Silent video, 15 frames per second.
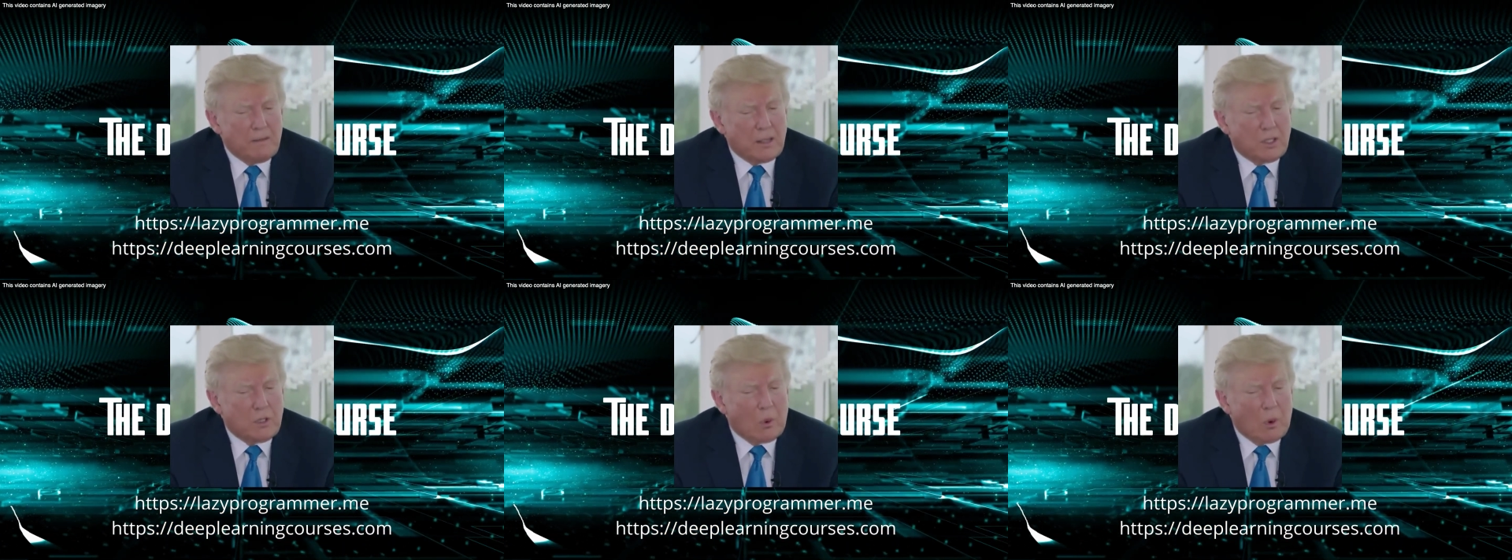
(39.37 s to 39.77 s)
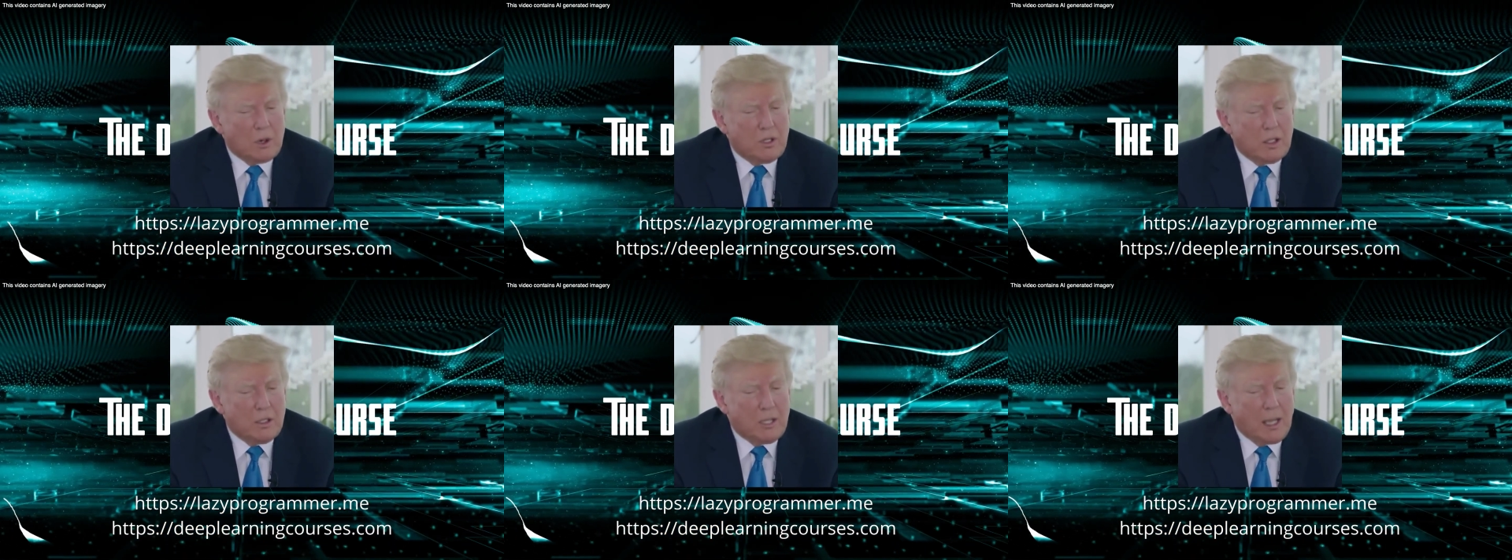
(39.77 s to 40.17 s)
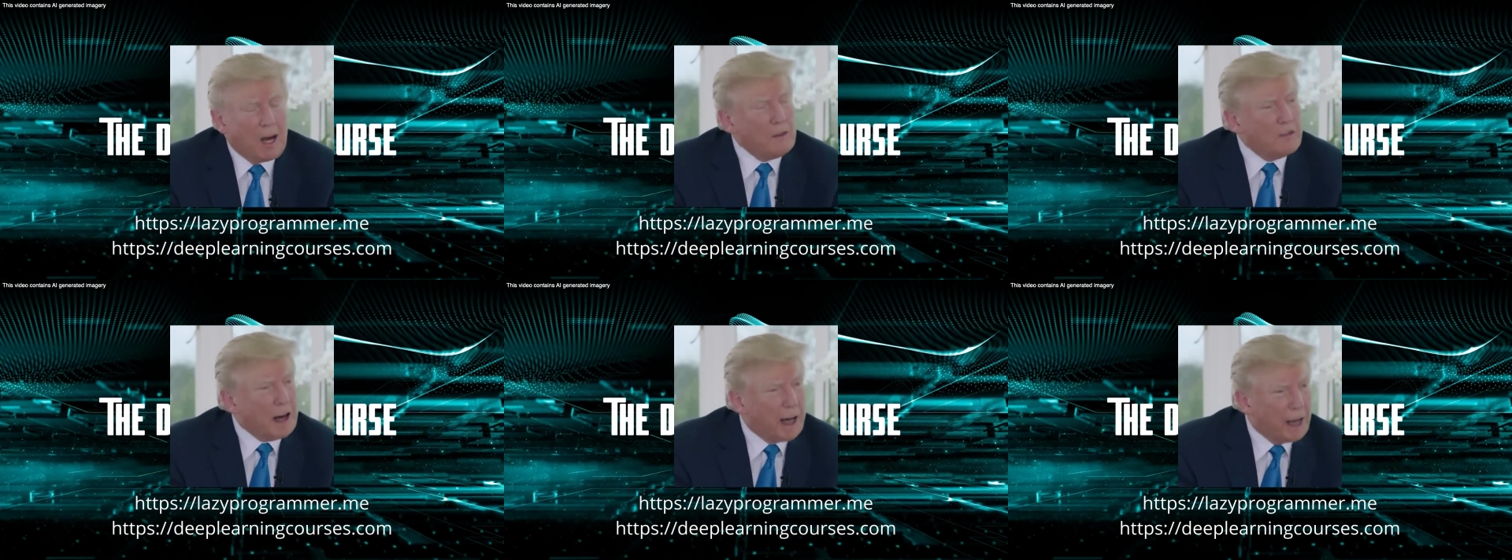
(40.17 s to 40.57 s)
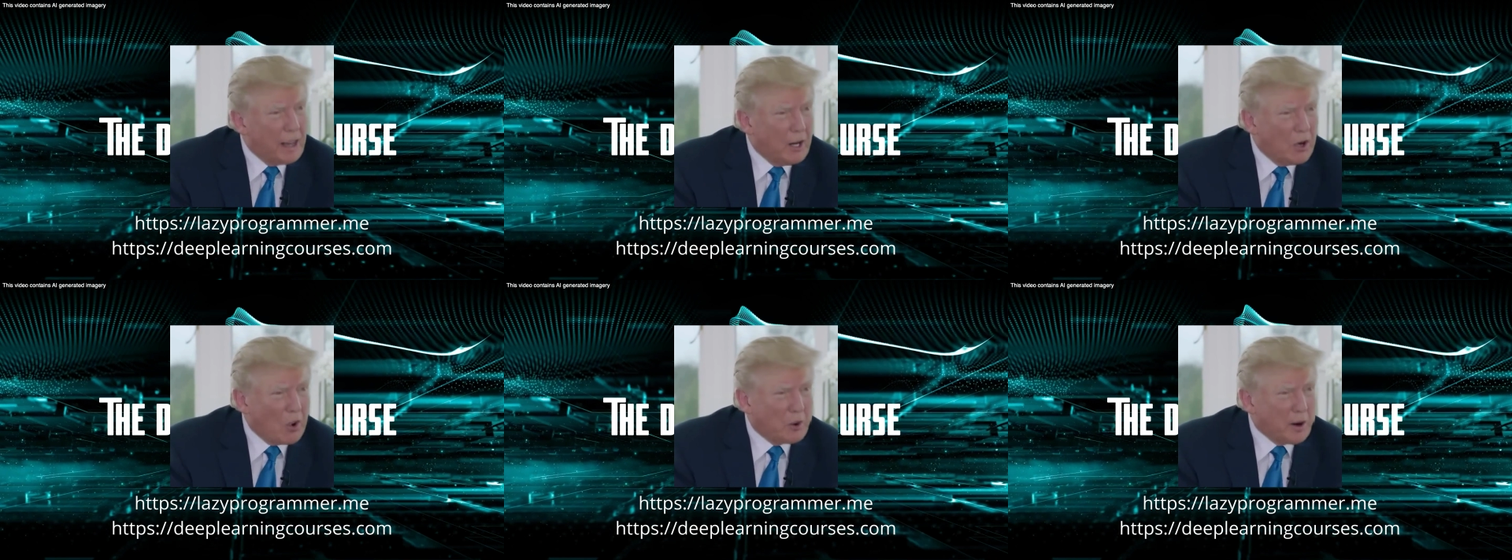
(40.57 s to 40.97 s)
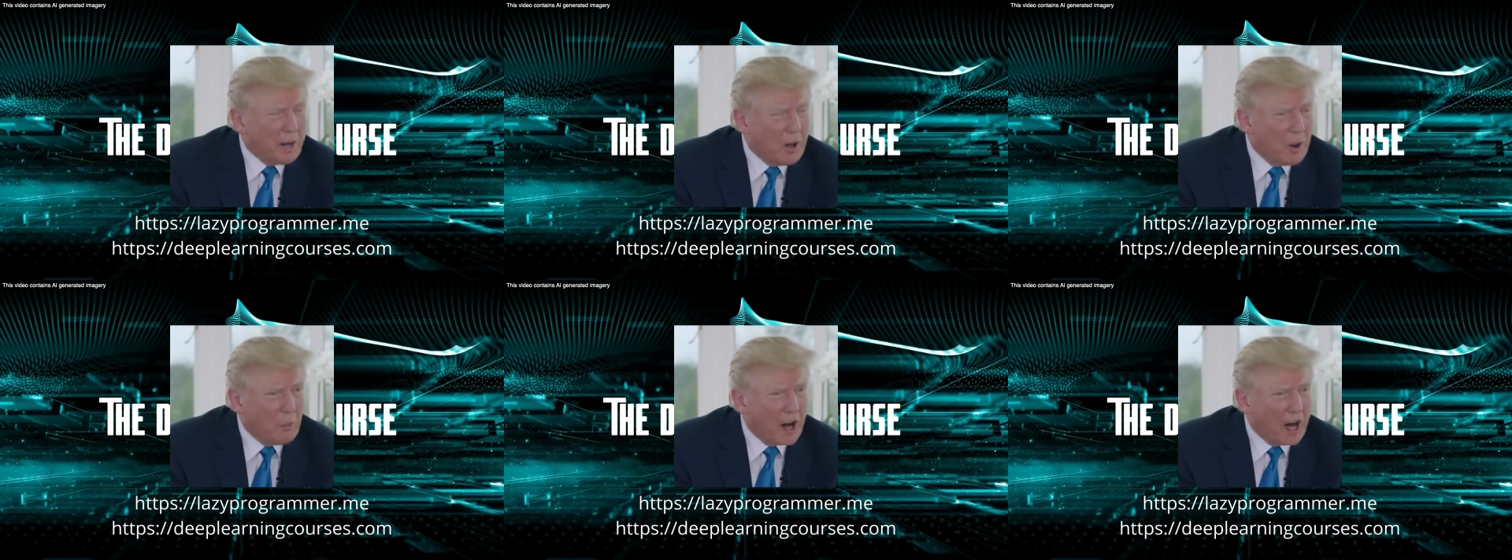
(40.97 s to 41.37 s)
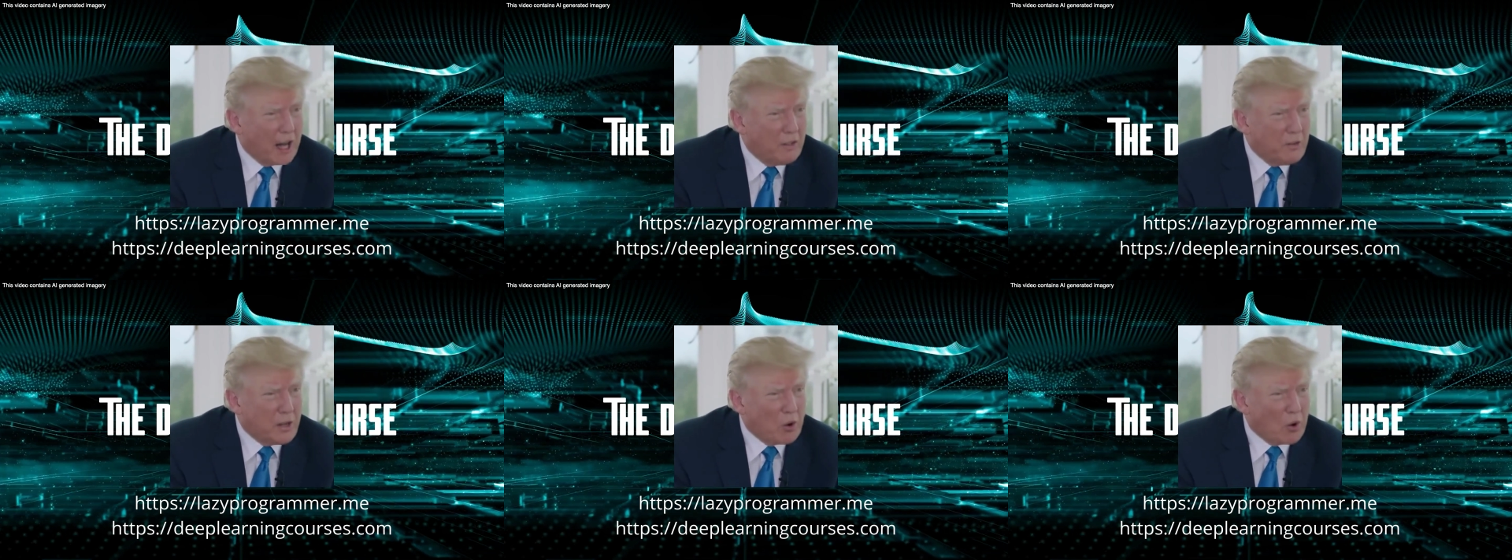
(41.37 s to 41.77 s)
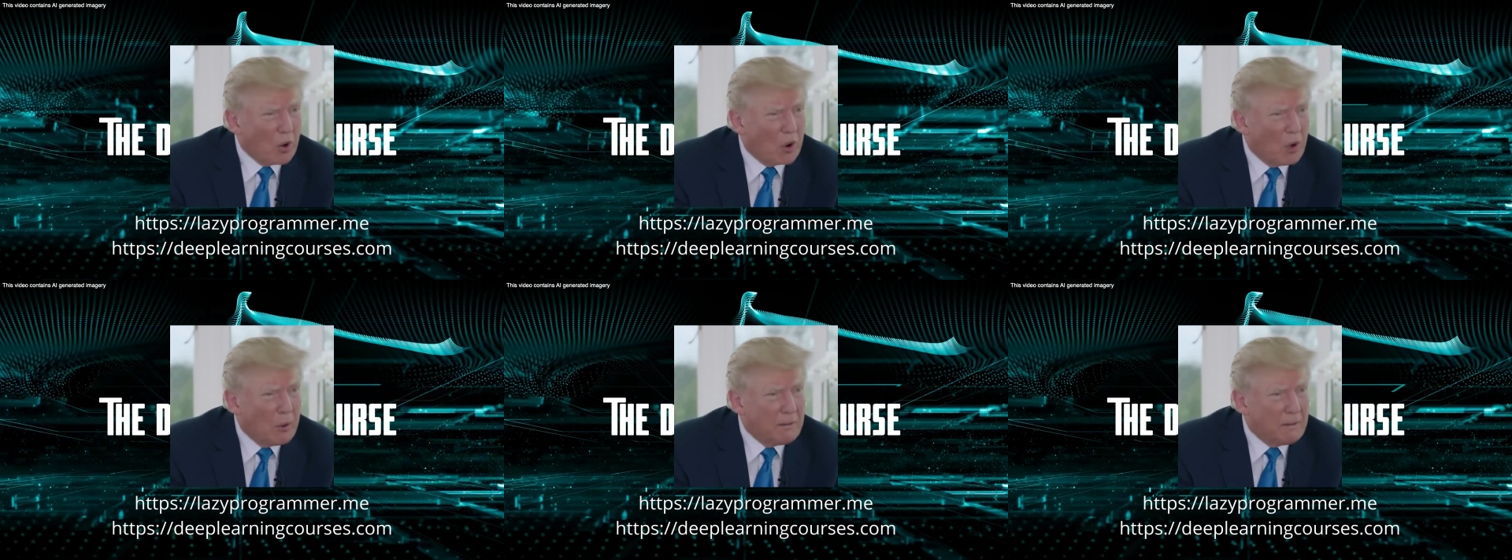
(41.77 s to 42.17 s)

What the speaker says: This course doesn't have any coding or math at all.